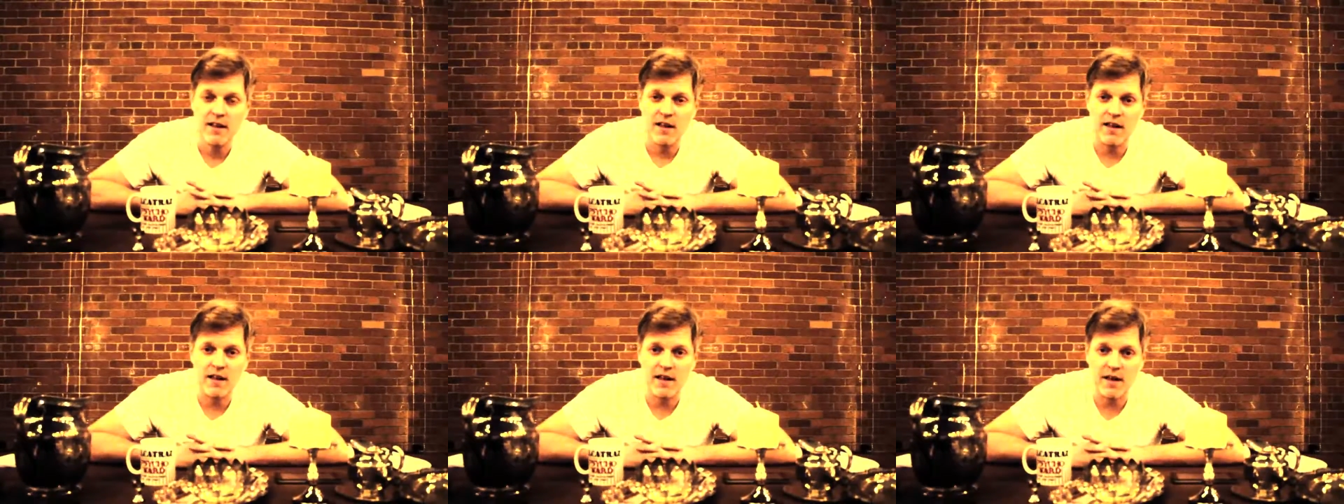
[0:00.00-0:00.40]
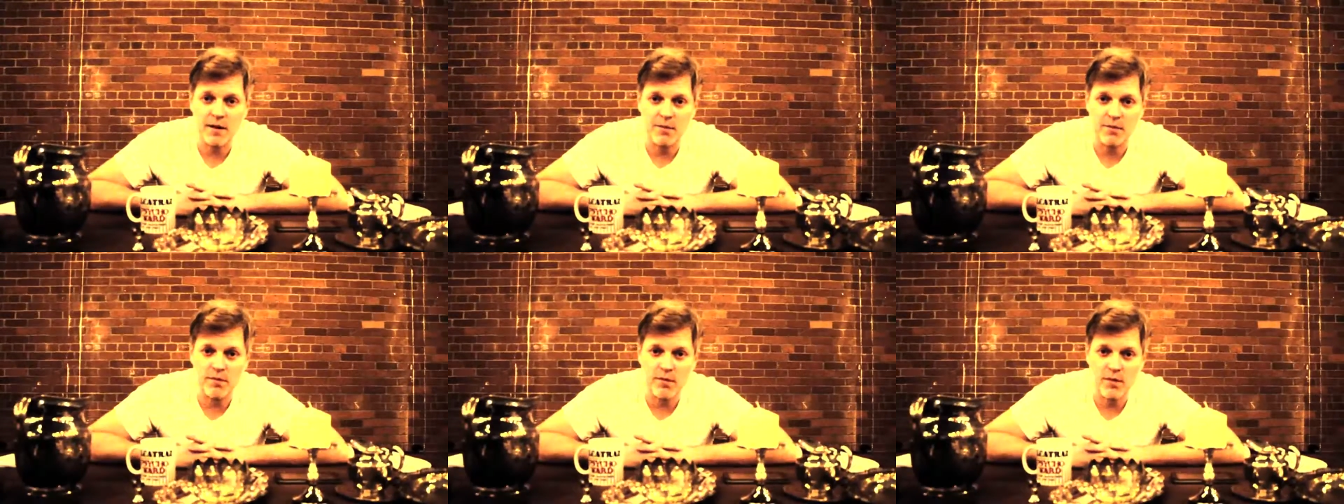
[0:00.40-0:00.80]

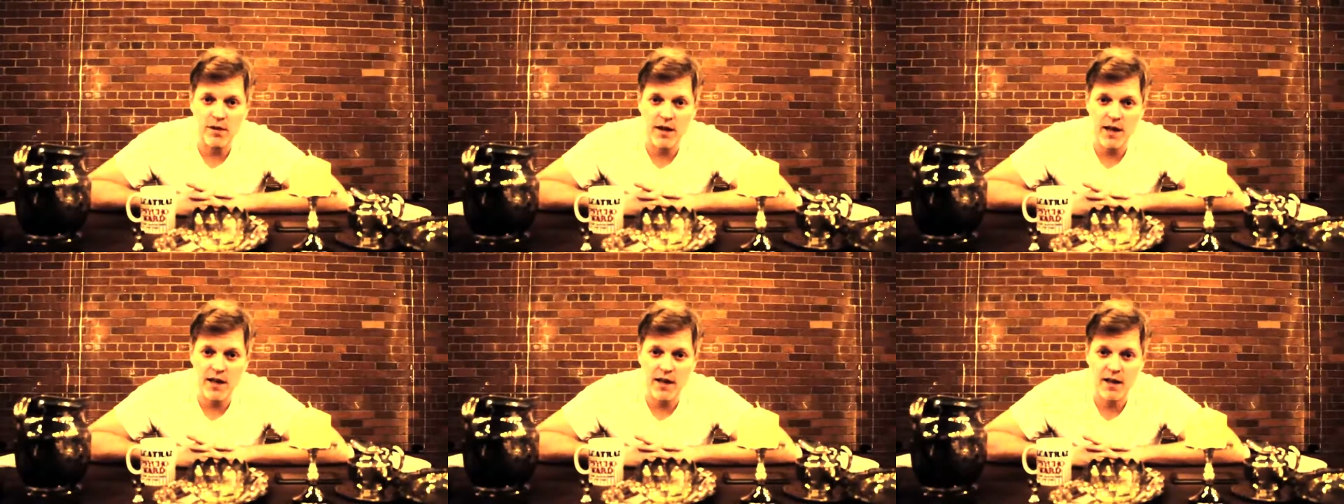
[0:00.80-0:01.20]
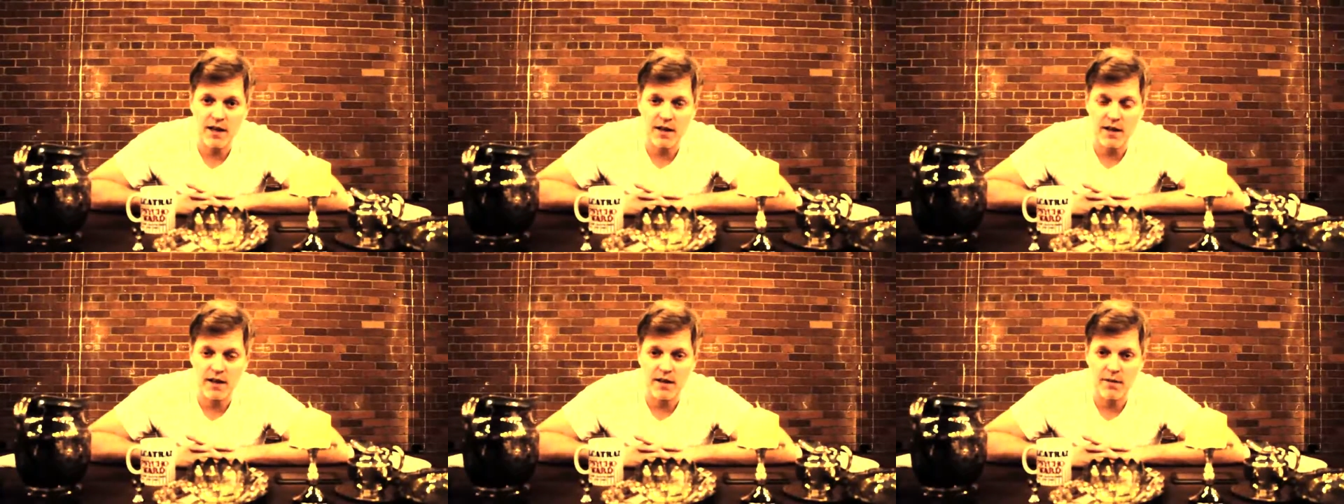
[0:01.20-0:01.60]

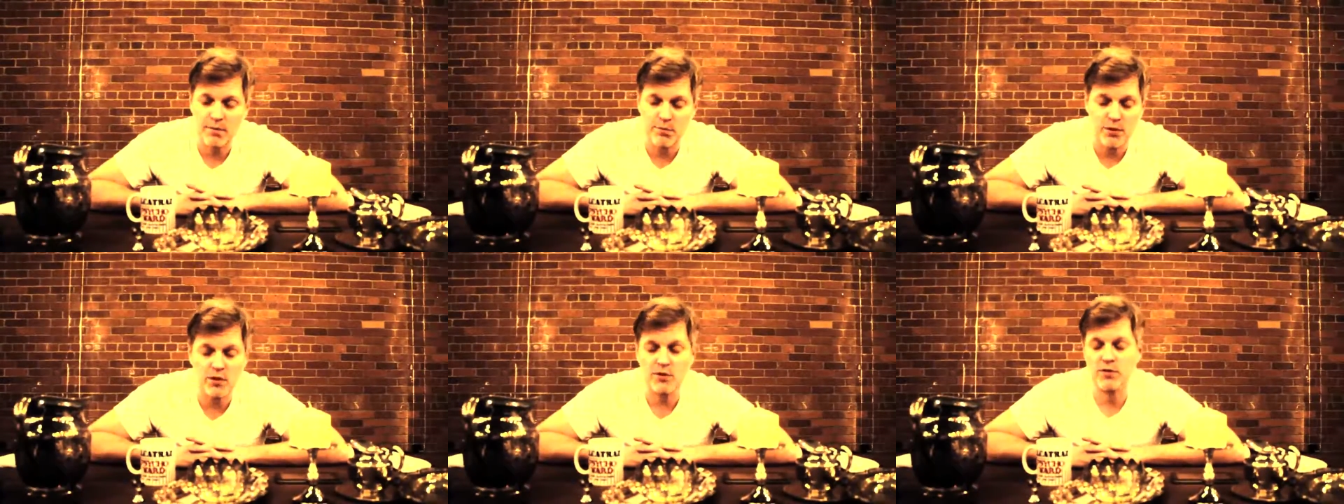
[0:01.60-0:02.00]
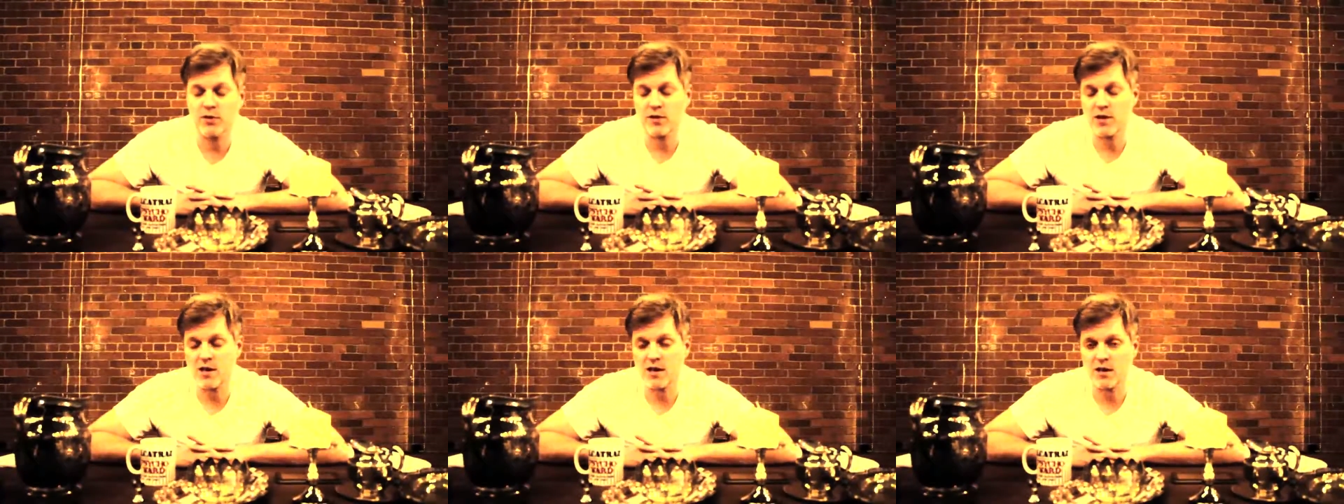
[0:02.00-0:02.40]
a beautiful
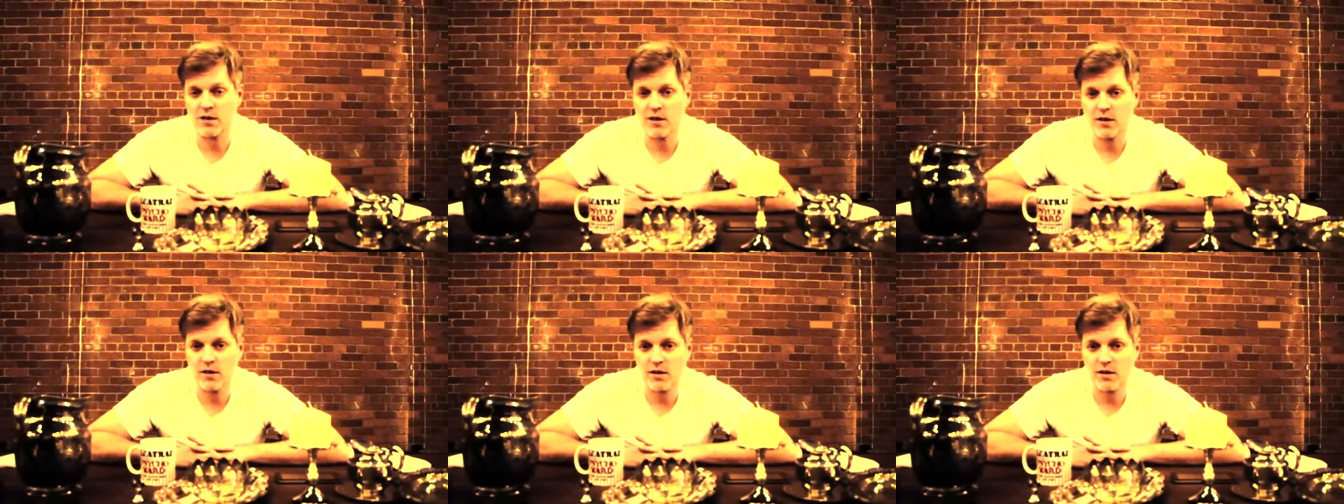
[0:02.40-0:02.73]
young